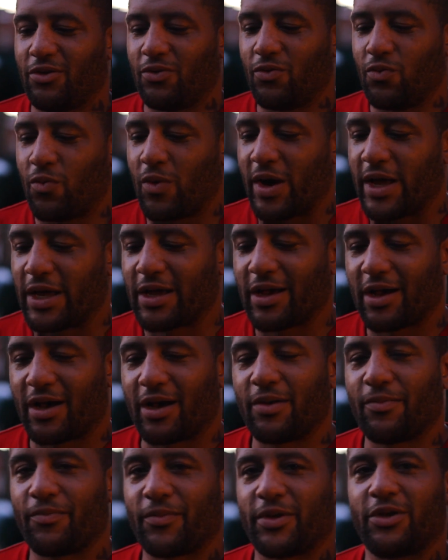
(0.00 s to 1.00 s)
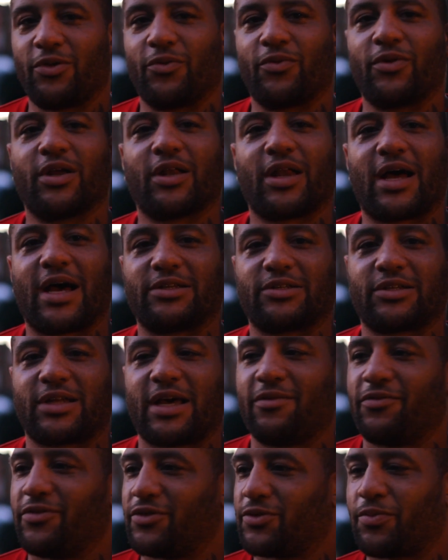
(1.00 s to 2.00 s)
You wake up and you realize
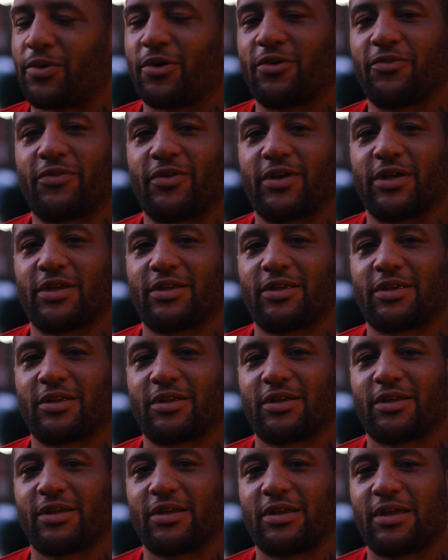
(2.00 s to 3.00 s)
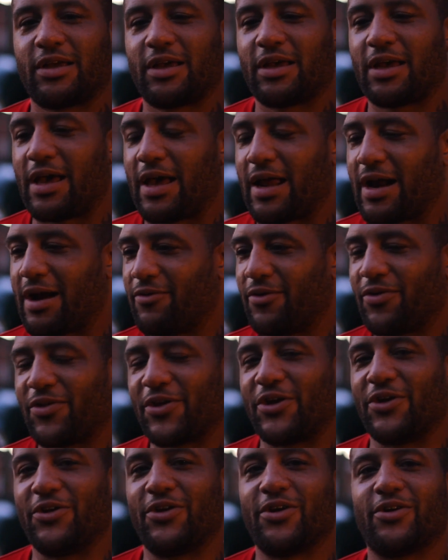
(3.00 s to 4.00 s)
life is perfect and
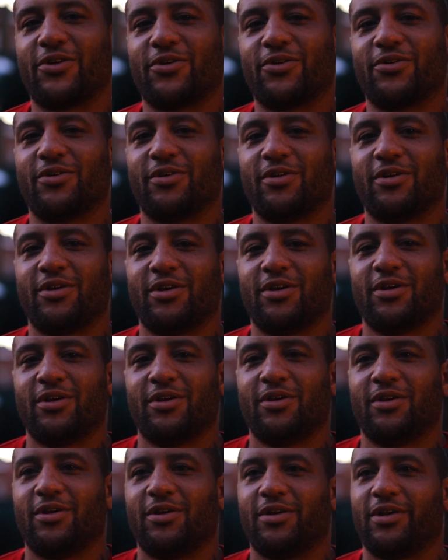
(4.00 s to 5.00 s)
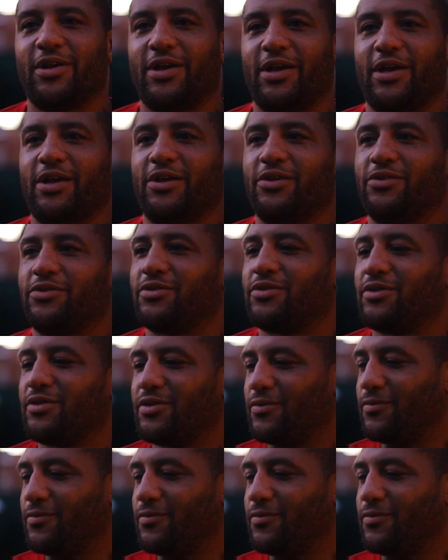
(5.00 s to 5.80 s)
everything you do is